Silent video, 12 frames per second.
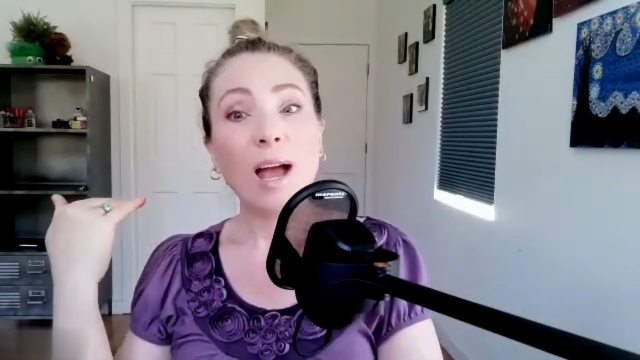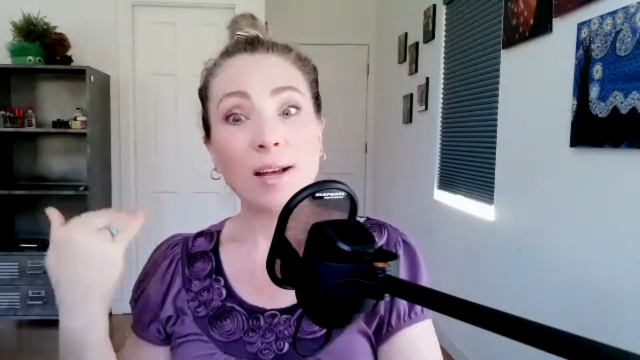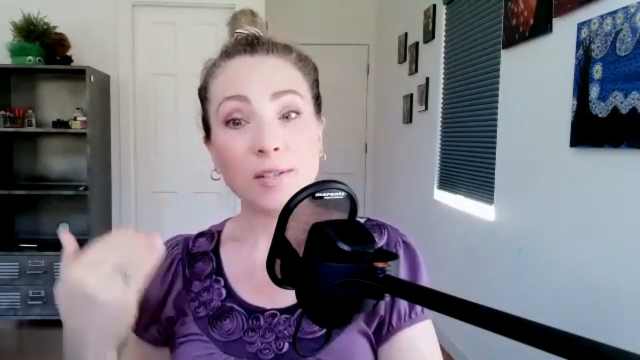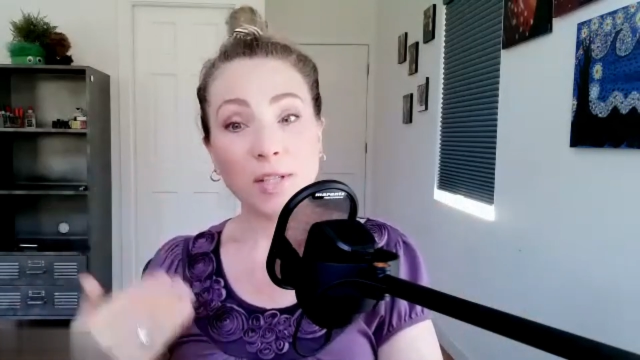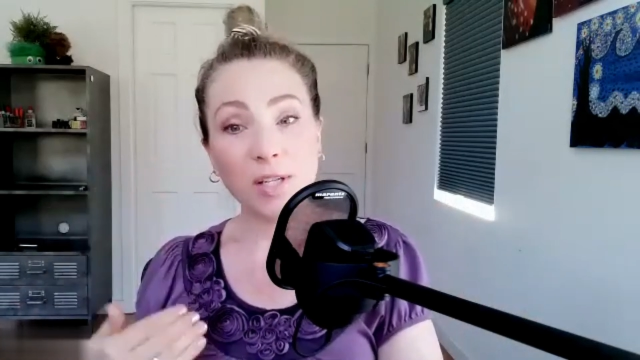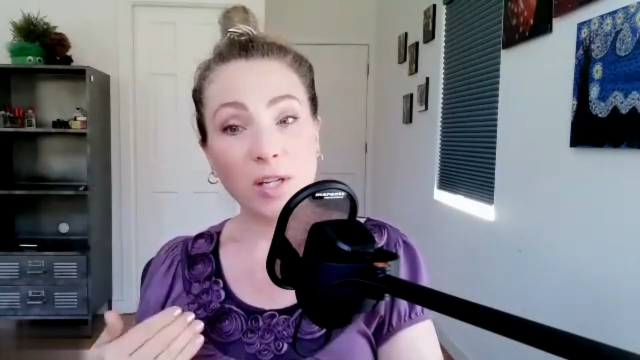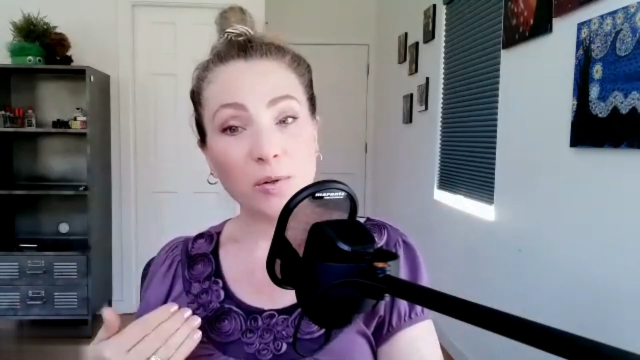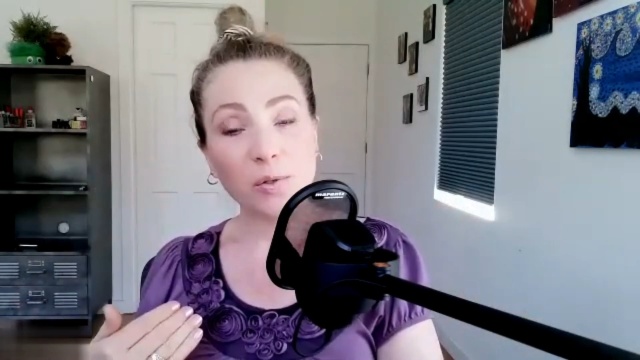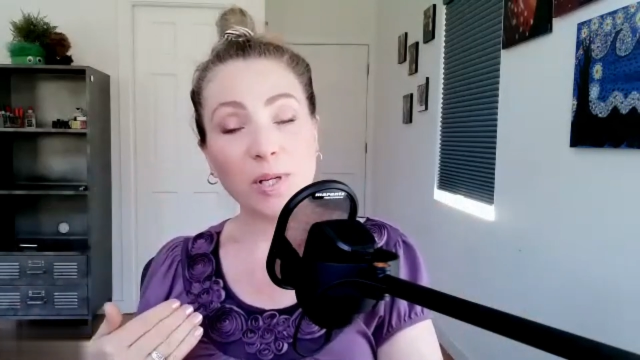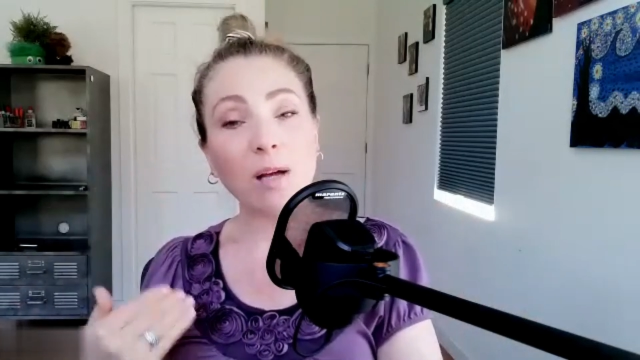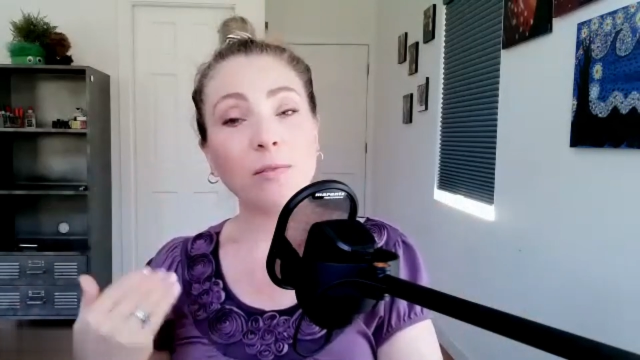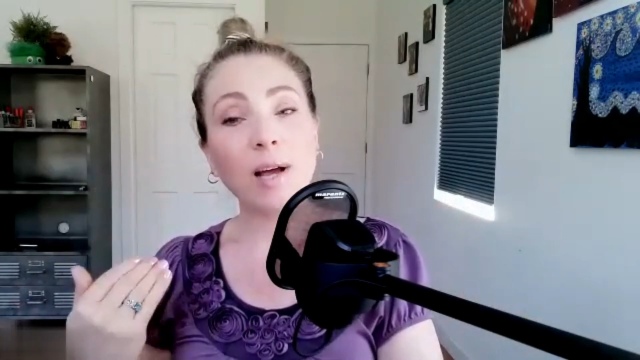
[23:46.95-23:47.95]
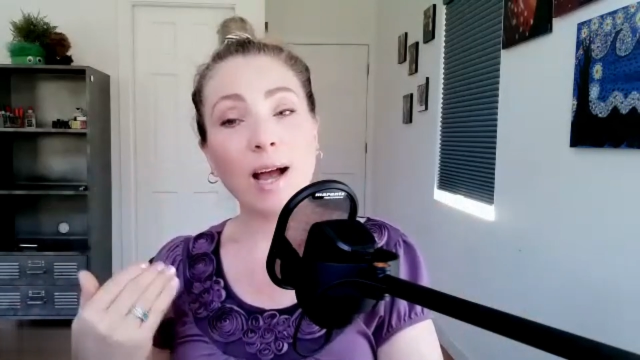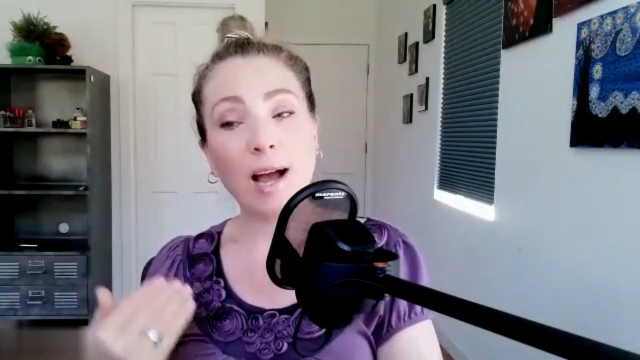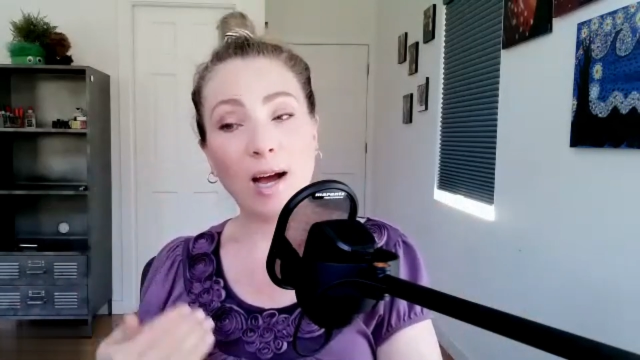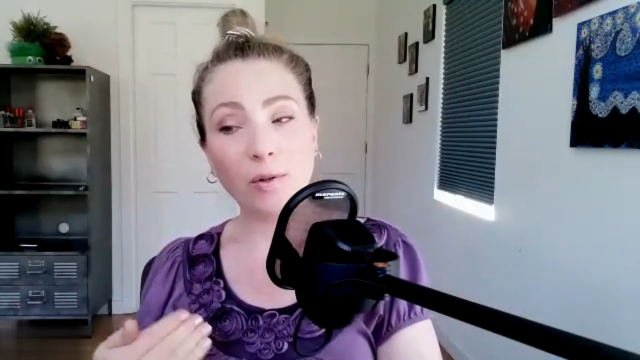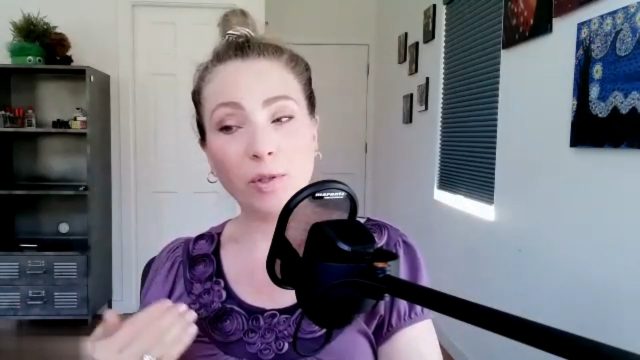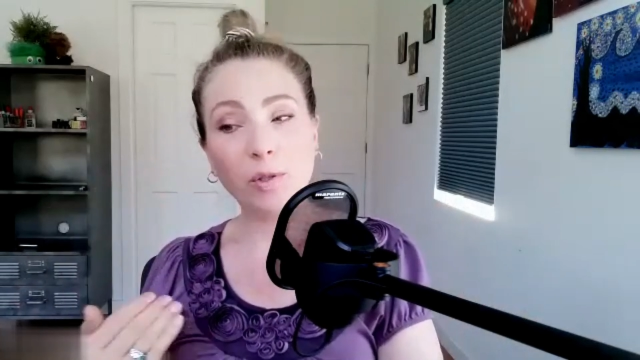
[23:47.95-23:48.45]
Asking yourself
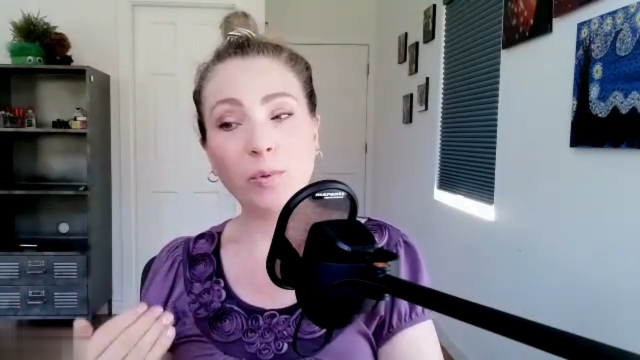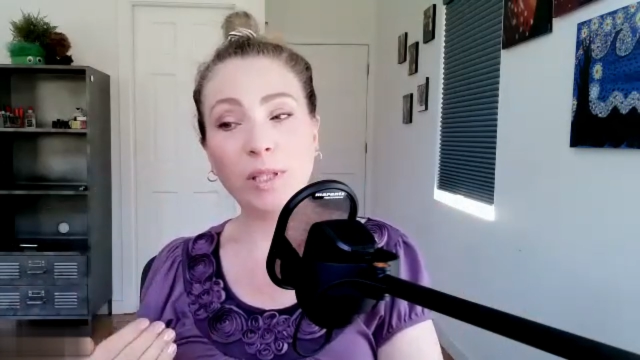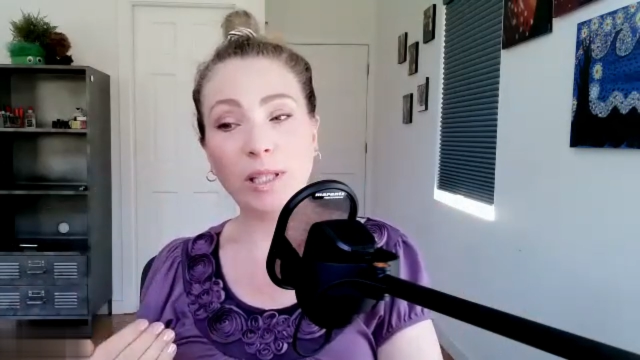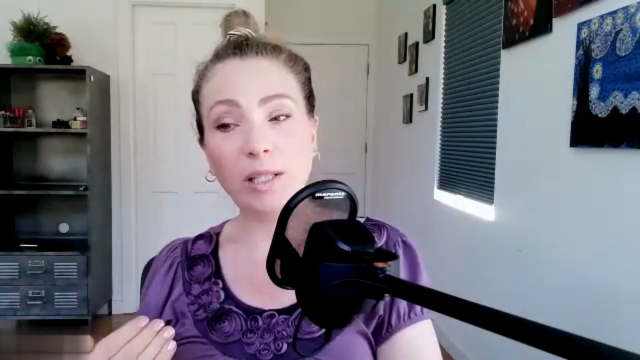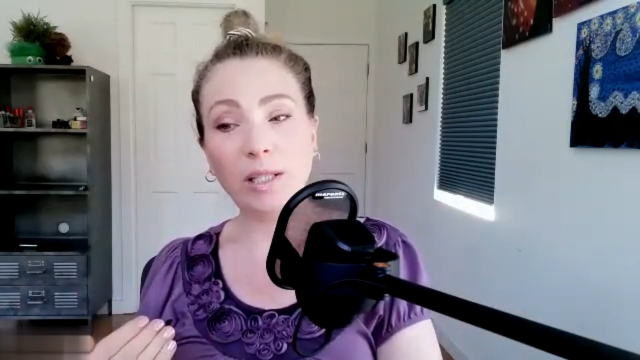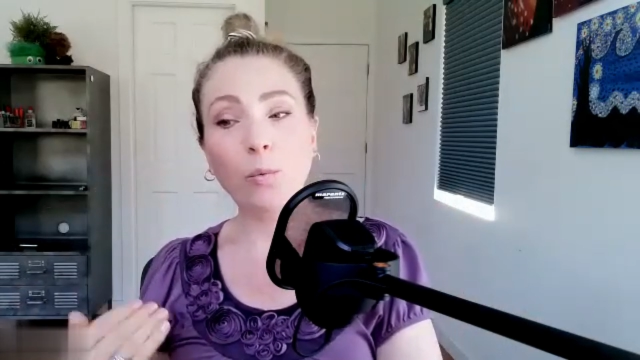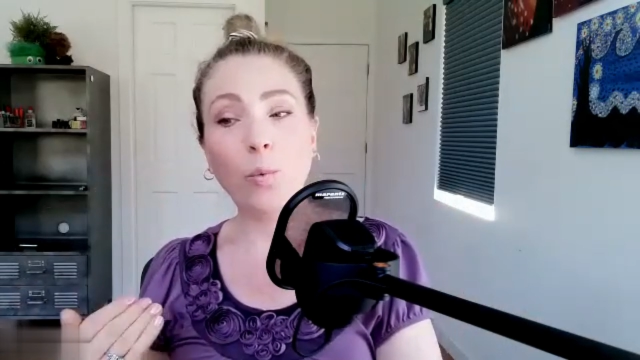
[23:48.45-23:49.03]
how you will eat